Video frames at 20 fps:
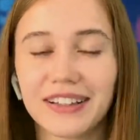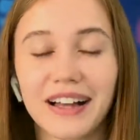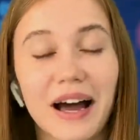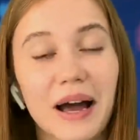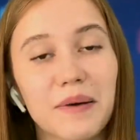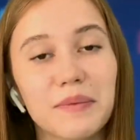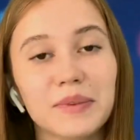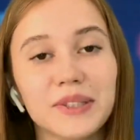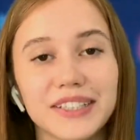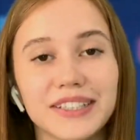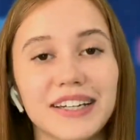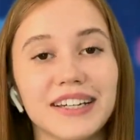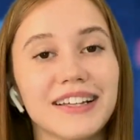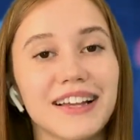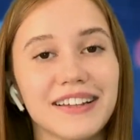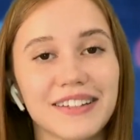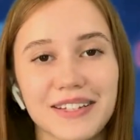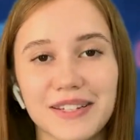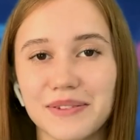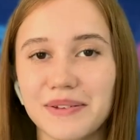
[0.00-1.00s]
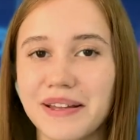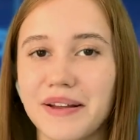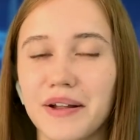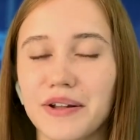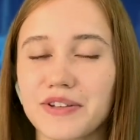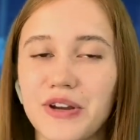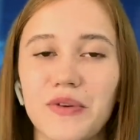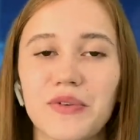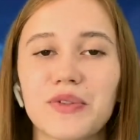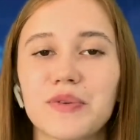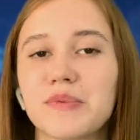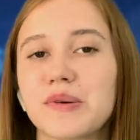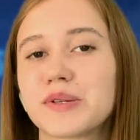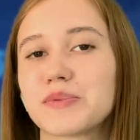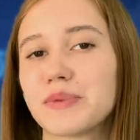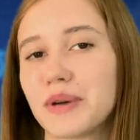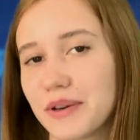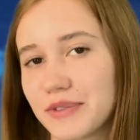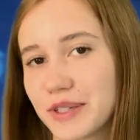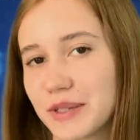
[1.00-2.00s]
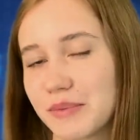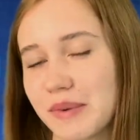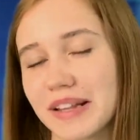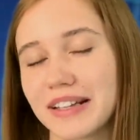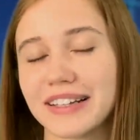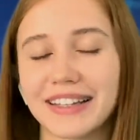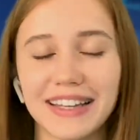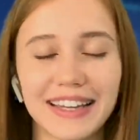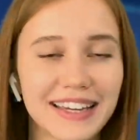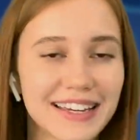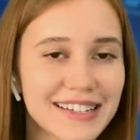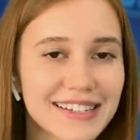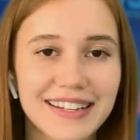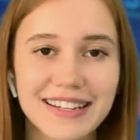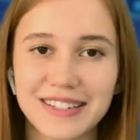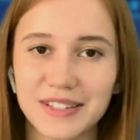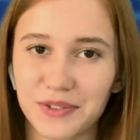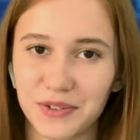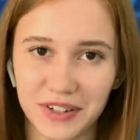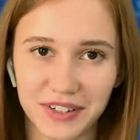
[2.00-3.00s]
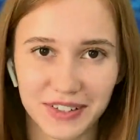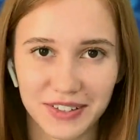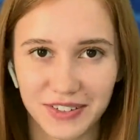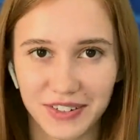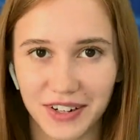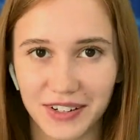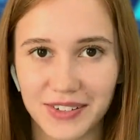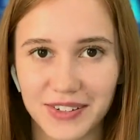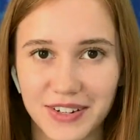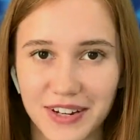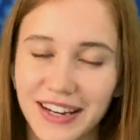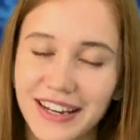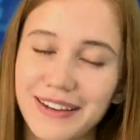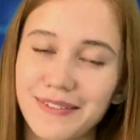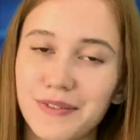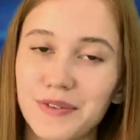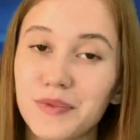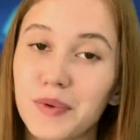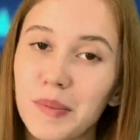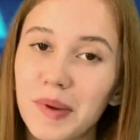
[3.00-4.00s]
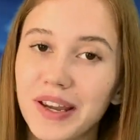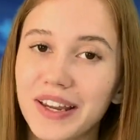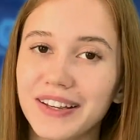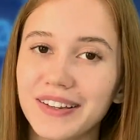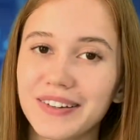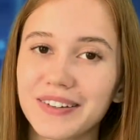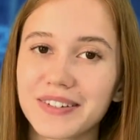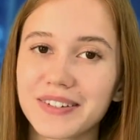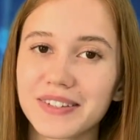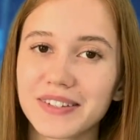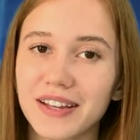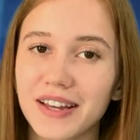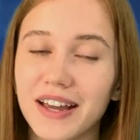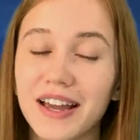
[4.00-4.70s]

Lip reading: I'm Lina and in this video I'll show you the most profitable and easiest trading strategy even for beginners.